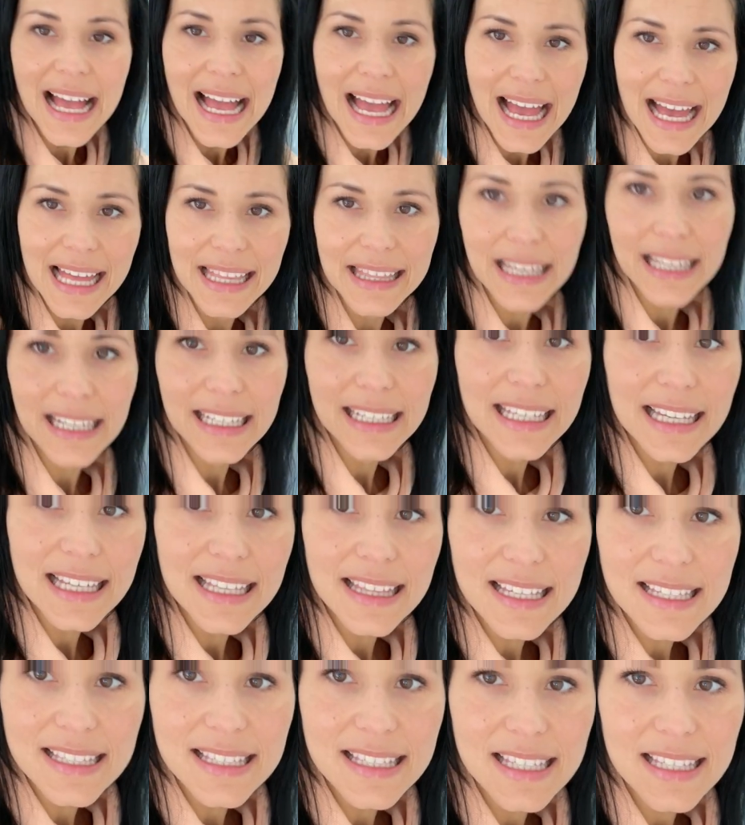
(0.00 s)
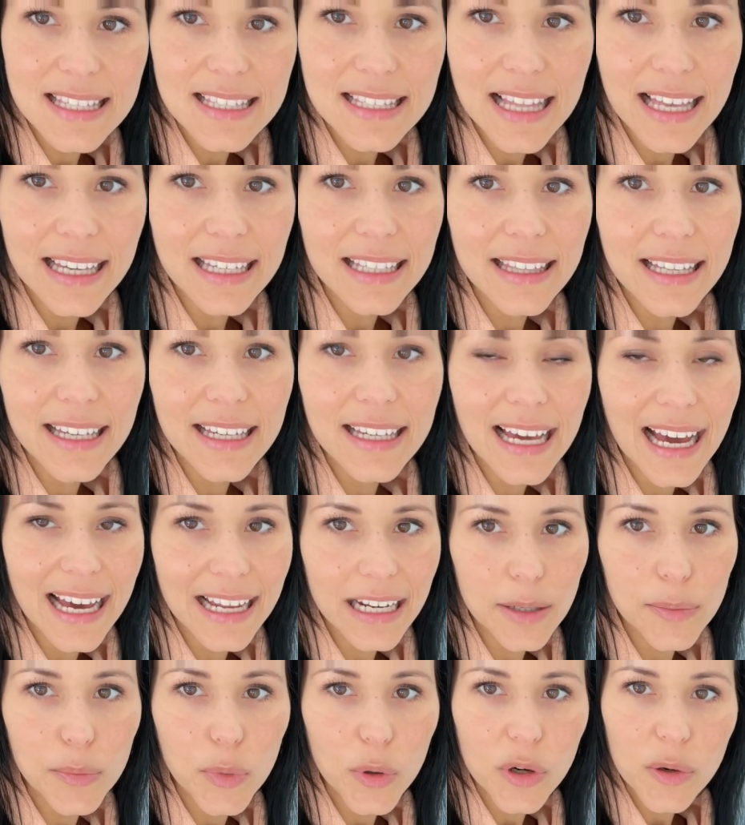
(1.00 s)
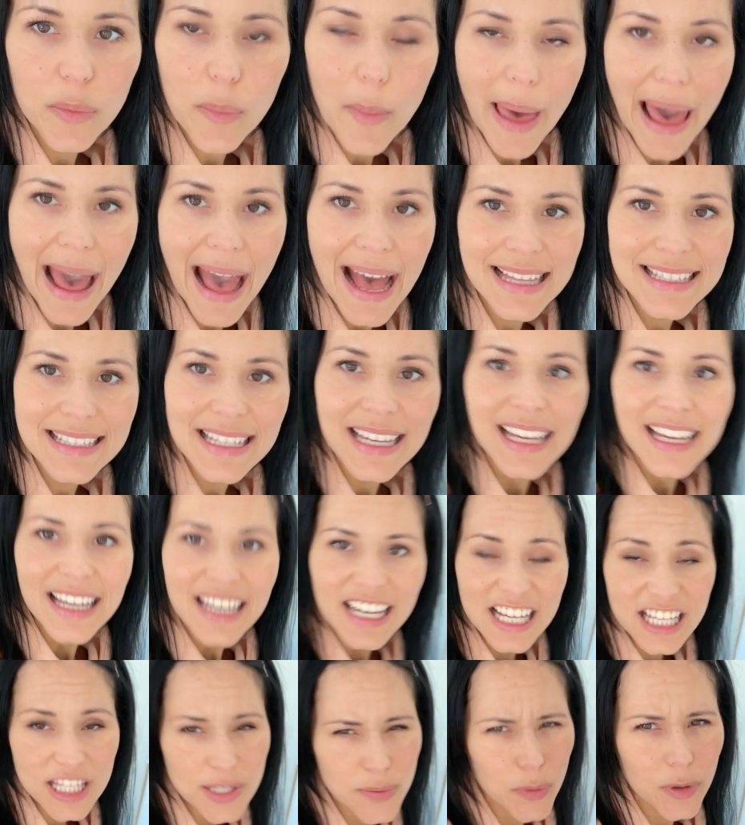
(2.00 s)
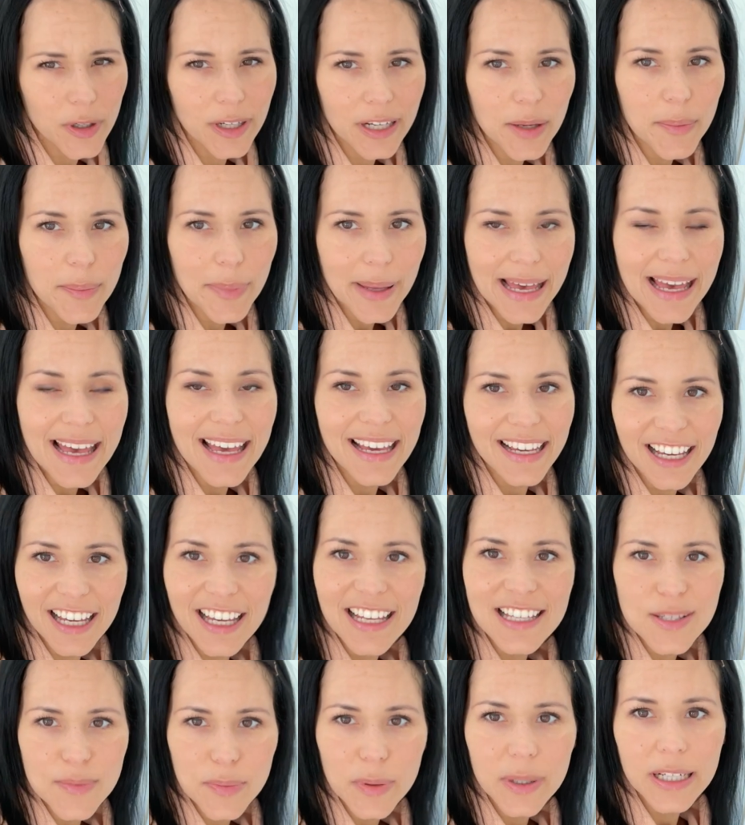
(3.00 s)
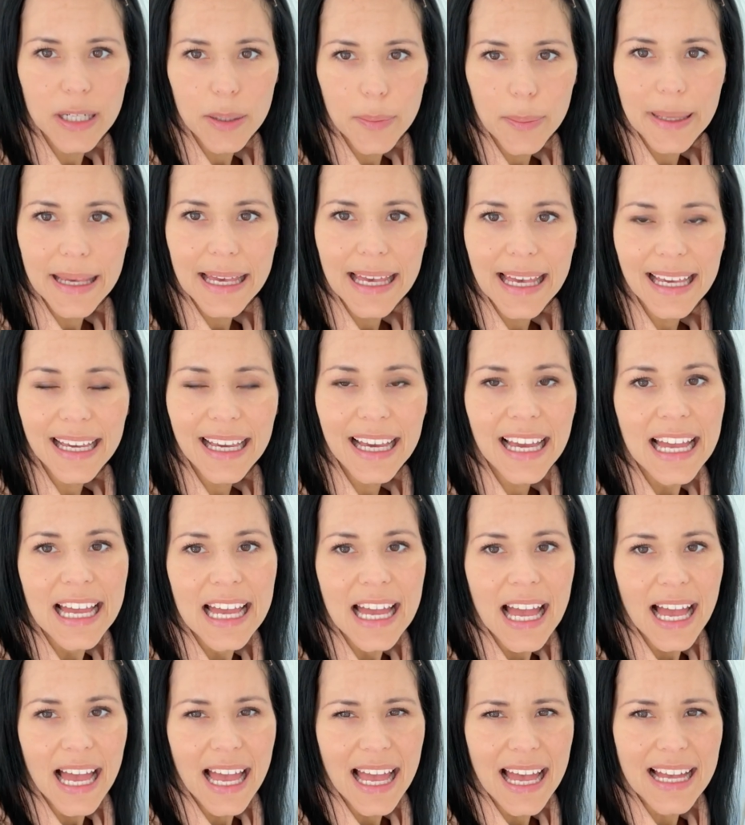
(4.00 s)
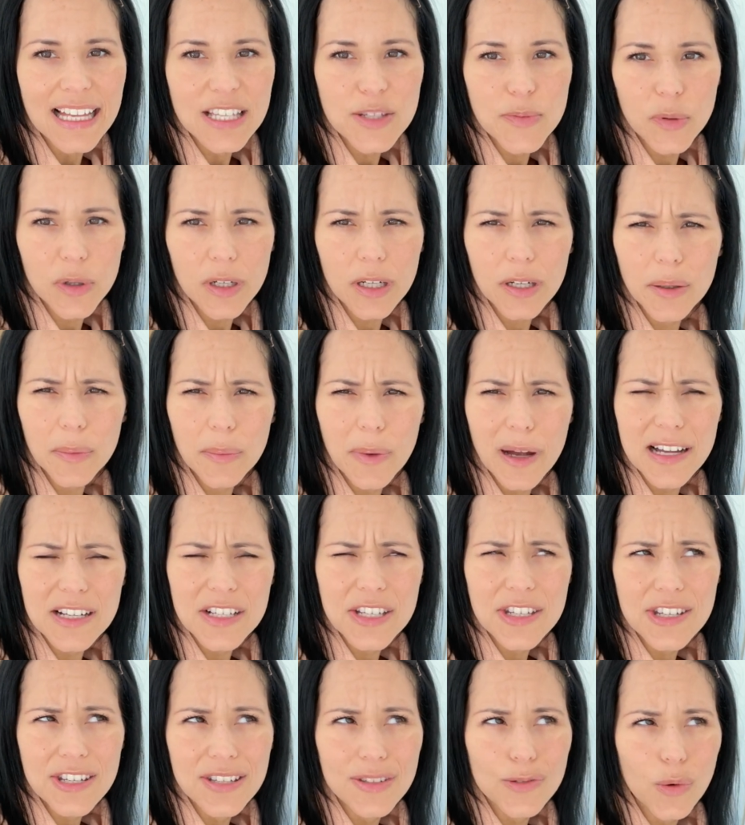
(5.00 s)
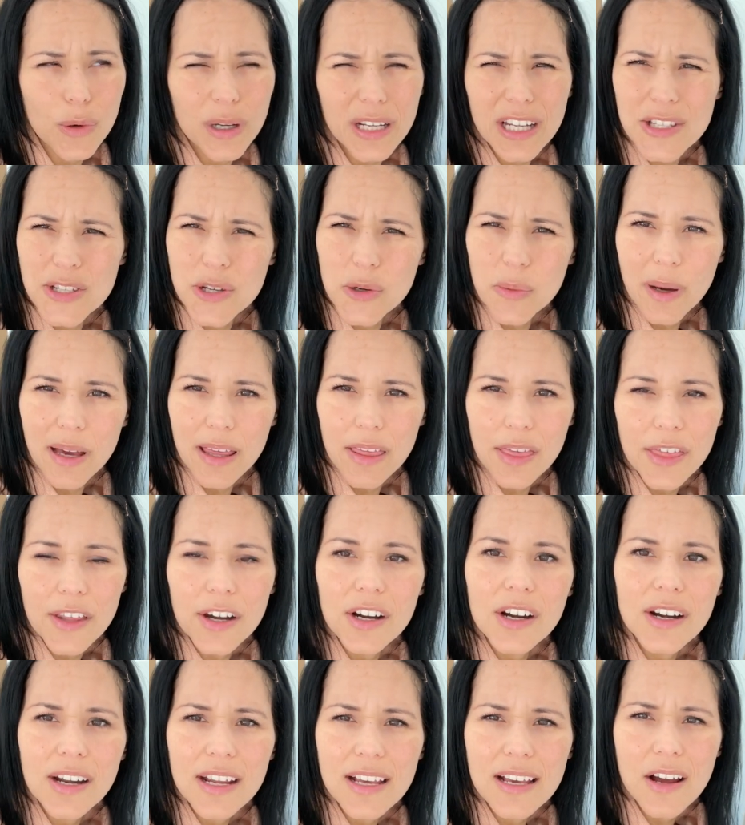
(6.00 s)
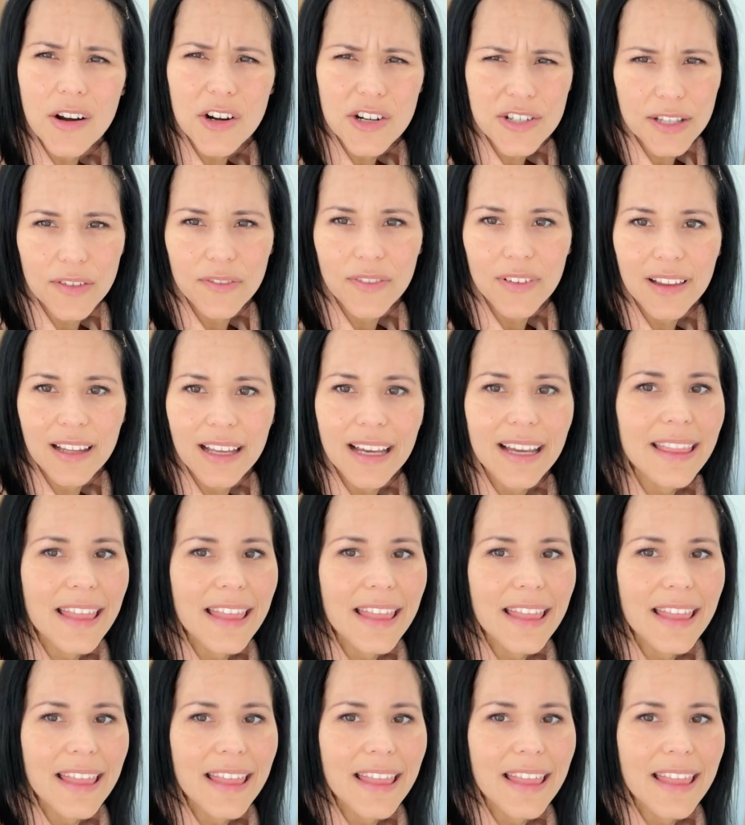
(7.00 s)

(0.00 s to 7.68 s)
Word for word: And then again, this is like the cutting board mat. It's pretty big. It's pretty big and it's pretty much 22 by 30 or something like